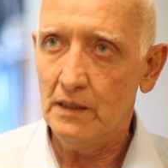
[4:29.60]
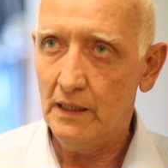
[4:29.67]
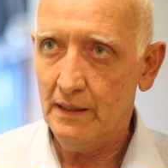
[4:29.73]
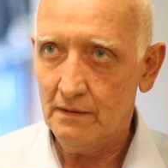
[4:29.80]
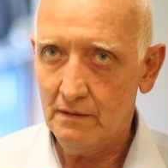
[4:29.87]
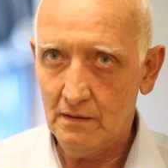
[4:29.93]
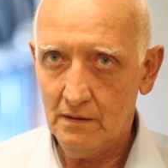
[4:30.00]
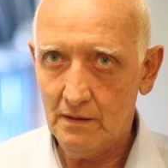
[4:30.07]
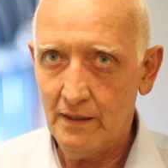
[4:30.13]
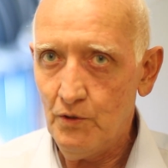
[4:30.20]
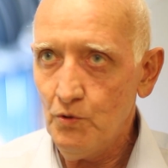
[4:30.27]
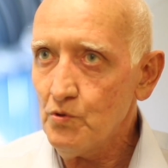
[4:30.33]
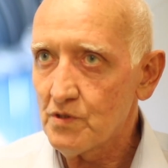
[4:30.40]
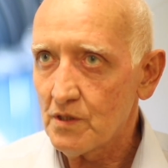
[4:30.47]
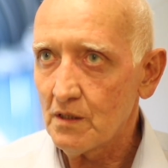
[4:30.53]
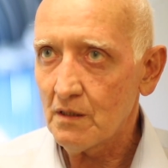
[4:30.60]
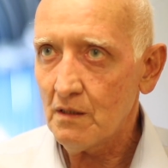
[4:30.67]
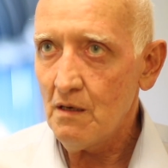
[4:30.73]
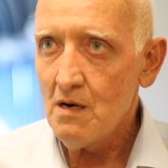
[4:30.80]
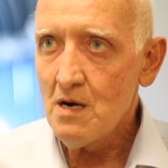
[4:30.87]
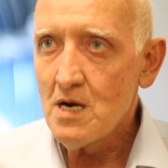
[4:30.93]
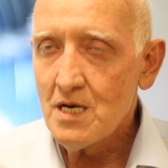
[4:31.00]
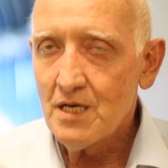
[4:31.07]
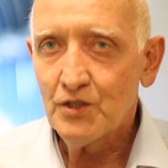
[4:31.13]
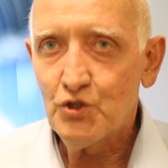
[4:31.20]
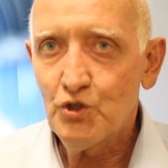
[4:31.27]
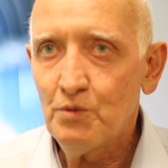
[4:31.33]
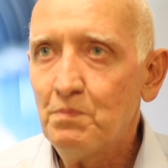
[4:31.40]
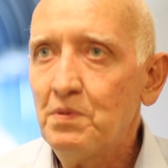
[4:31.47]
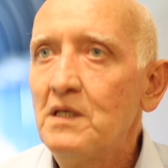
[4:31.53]
and the user
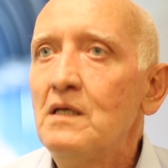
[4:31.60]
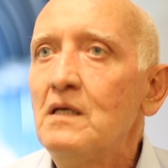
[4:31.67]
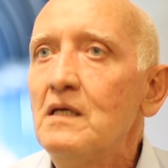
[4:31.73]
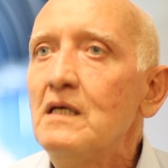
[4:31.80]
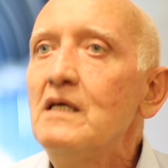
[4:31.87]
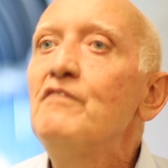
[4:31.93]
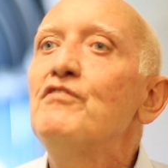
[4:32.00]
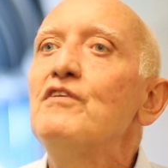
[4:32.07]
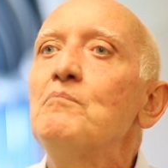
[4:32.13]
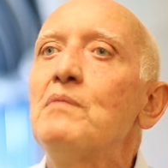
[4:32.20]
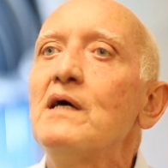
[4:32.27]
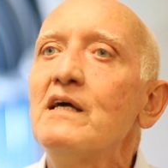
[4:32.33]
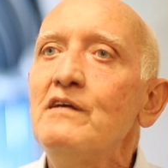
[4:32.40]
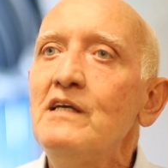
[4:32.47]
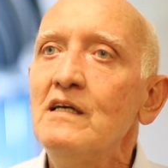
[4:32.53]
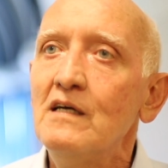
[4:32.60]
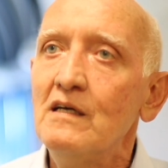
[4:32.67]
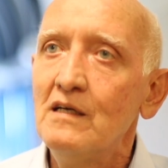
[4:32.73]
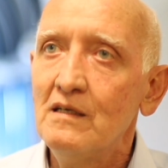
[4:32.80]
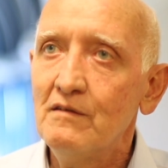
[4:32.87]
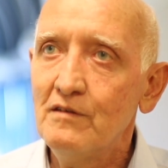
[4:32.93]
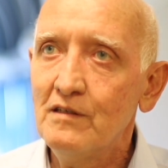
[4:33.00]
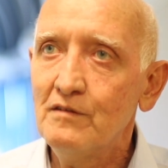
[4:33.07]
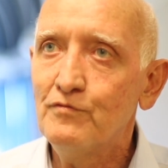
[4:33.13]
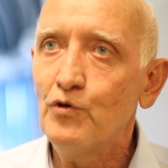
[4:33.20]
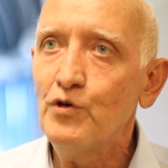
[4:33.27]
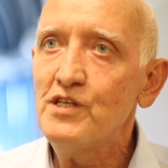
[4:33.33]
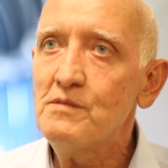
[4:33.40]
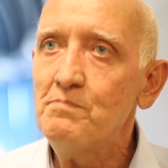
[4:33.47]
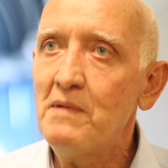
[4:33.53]
should be even by
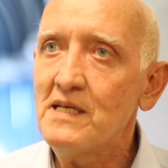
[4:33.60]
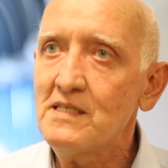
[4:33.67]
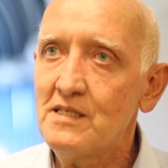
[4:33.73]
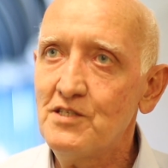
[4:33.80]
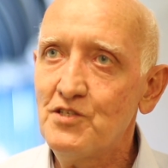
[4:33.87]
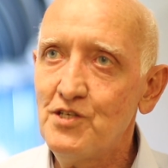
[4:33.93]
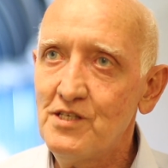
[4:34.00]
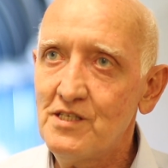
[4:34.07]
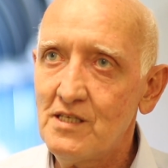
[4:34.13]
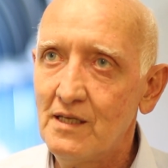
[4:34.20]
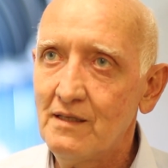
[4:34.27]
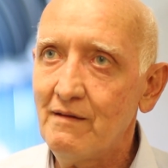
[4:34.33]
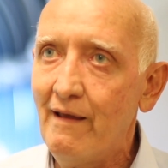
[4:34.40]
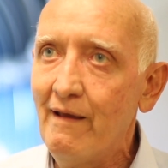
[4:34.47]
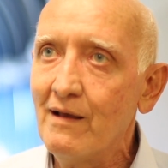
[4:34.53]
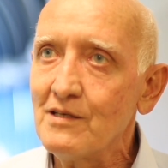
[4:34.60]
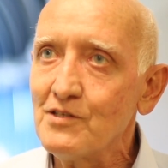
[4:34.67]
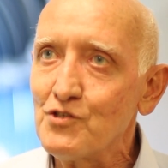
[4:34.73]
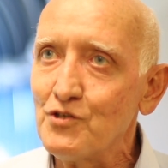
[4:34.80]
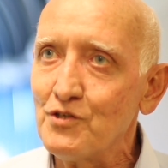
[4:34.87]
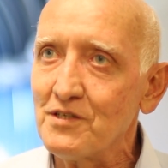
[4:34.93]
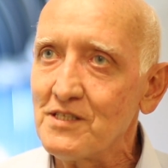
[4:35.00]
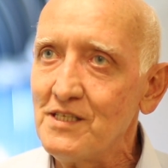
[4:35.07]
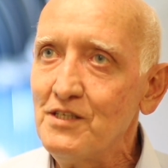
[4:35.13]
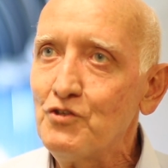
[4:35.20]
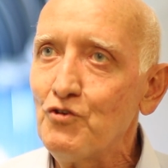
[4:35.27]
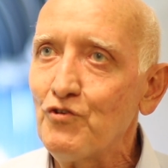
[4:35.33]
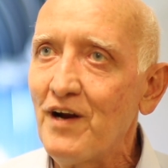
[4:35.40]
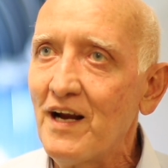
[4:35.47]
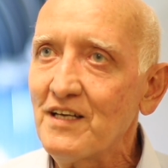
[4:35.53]
voice messages and answers,
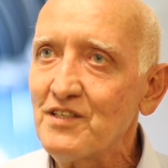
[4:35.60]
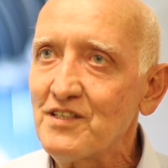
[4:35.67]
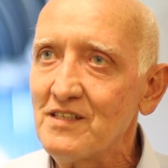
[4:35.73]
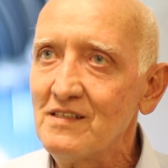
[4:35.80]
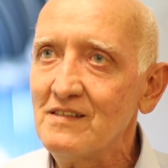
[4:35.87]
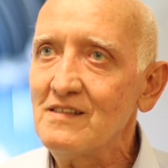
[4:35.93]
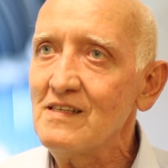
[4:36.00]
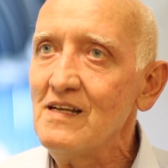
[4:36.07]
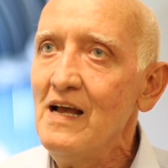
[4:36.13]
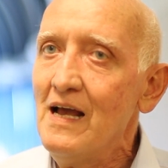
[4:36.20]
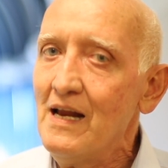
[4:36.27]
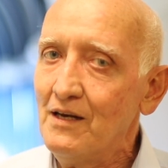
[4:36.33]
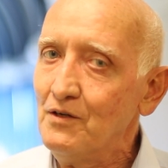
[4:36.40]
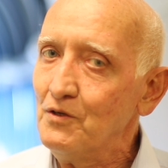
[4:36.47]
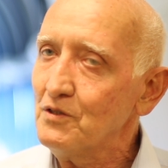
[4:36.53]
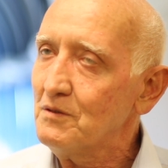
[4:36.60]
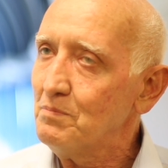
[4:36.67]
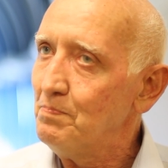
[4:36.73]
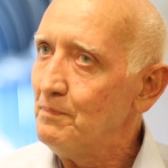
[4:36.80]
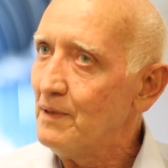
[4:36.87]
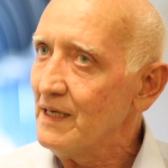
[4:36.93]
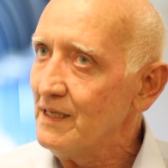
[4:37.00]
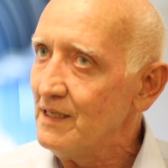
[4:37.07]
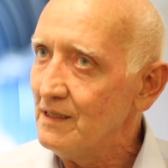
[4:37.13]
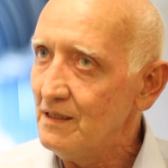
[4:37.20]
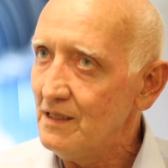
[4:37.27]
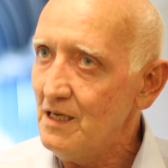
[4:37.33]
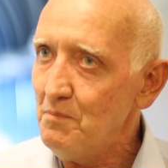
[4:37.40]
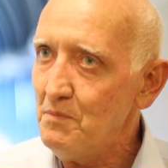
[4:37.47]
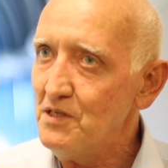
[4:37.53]
interactions, not by
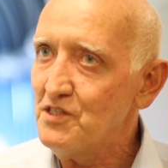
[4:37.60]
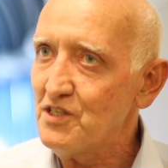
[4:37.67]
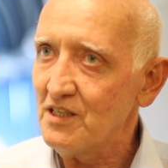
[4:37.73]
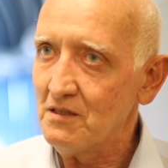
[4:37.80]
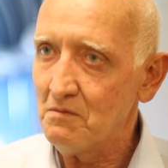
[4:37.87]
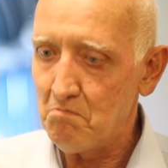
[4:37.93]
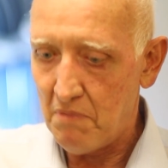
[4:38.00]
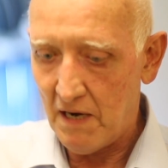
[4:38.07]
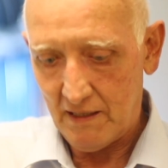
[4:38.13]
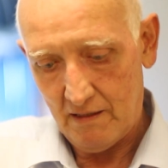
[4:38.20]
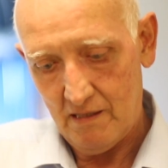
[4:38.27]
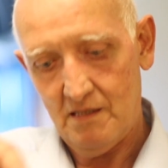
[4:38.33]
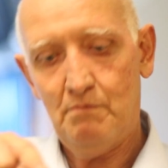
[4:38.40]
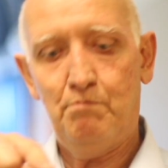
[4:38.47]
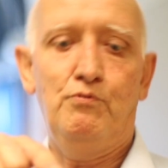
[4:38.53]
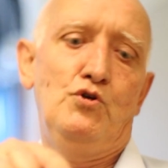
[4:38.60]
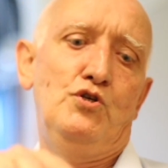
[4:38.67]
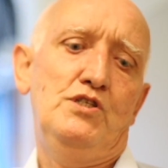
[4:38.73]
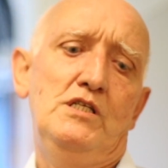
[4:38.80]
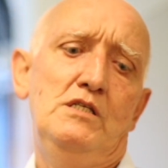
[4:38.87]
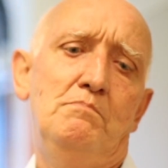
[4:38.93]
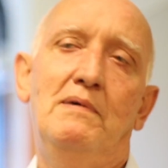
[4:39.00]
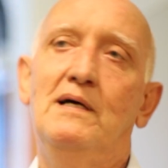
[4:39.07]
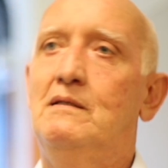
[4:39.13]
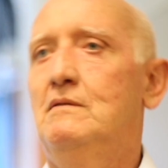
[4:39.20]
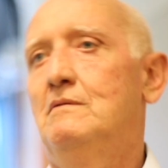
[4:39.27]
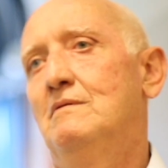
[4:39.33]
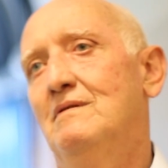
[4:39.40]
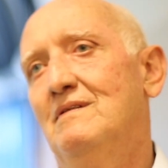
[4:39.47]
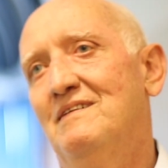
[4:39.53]
image and buttons, push this
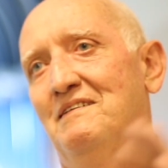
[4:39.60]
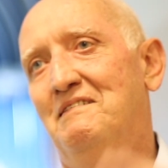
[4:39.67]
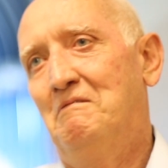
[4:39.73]
button.